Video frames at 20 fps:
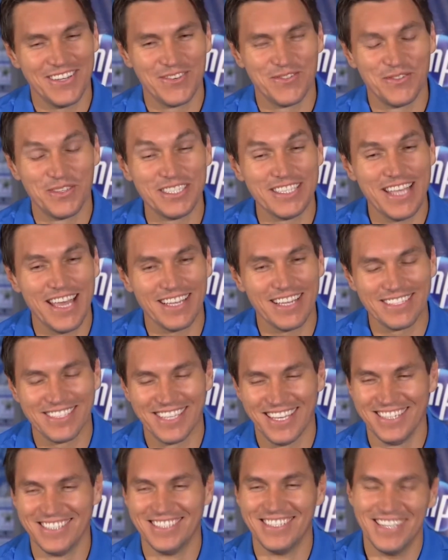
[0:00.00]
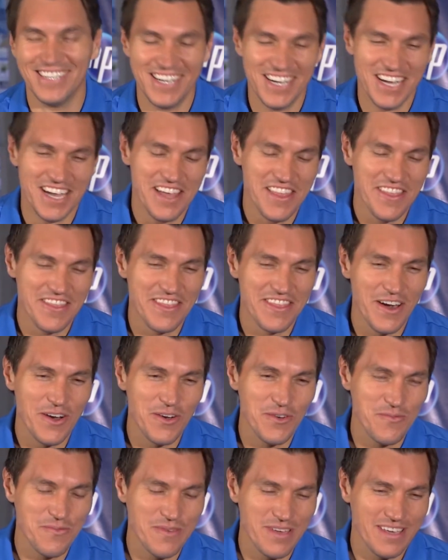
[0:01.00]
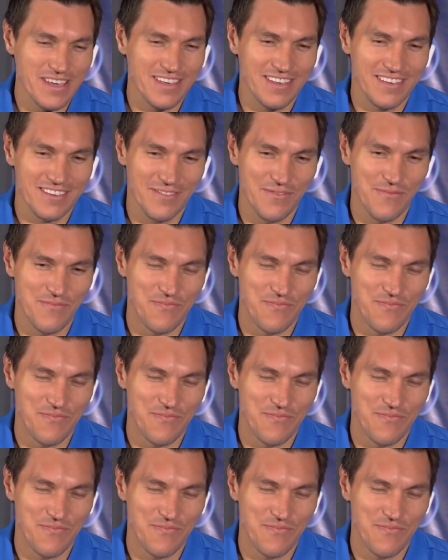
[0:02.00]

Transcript: What's next? That would be